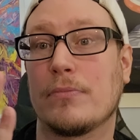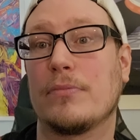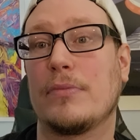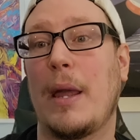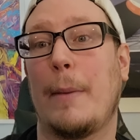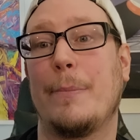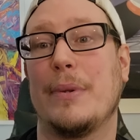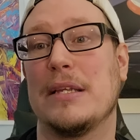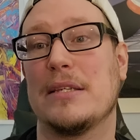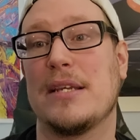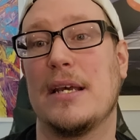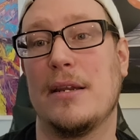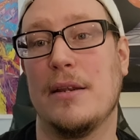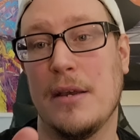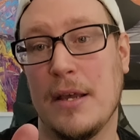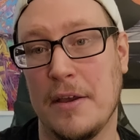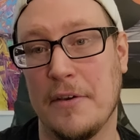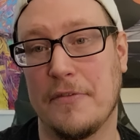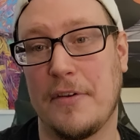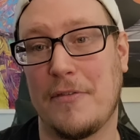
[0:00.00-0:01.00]
That being said,
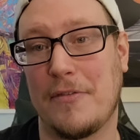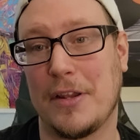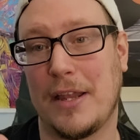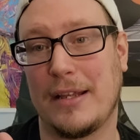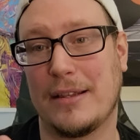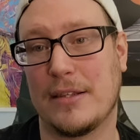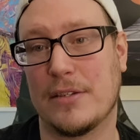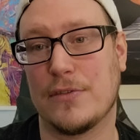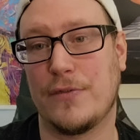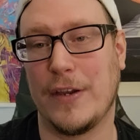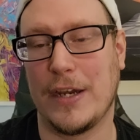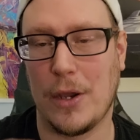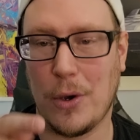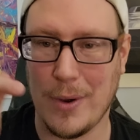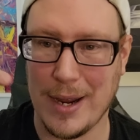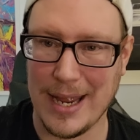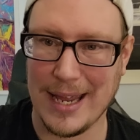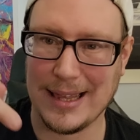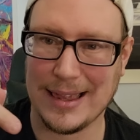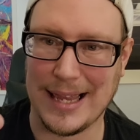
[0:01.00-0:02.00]
if you haven't liked this video,
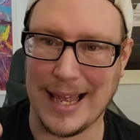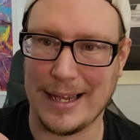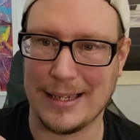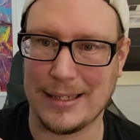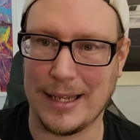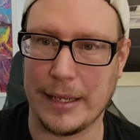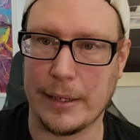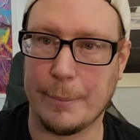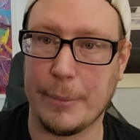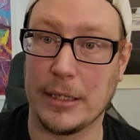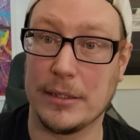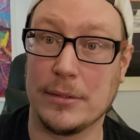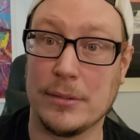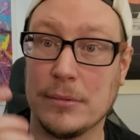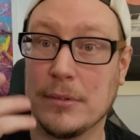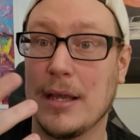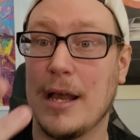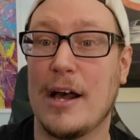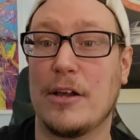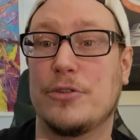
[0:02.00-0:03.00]
hit that like button.
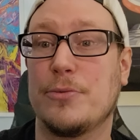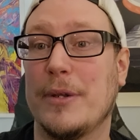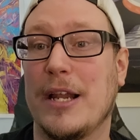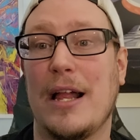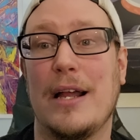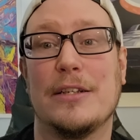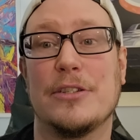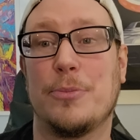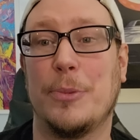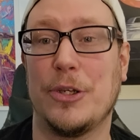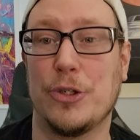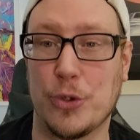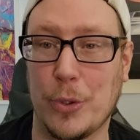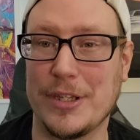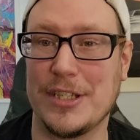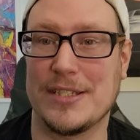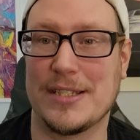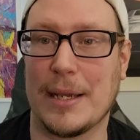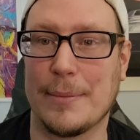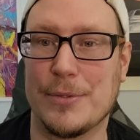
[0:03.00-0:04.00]
Helps me lot. Helps me enjoy
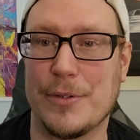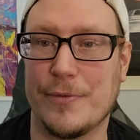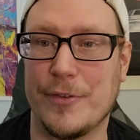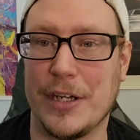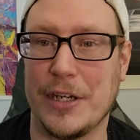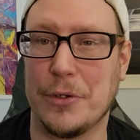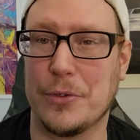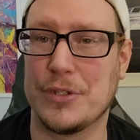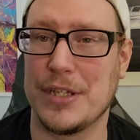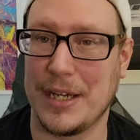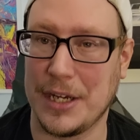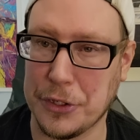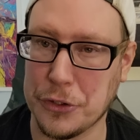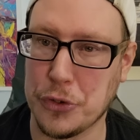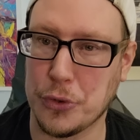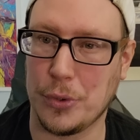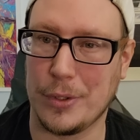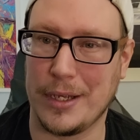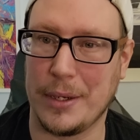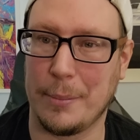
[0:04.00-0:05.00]
these types of videos, and I
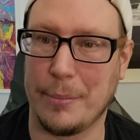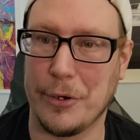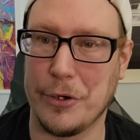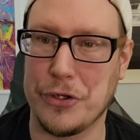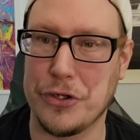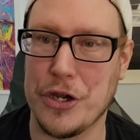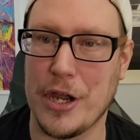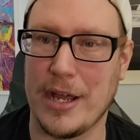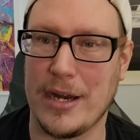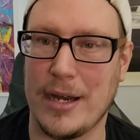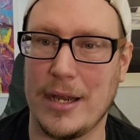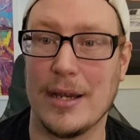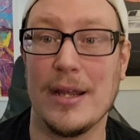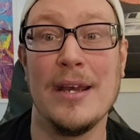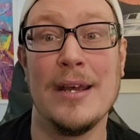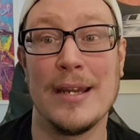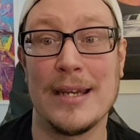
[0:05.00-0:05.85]
truly appreciate it.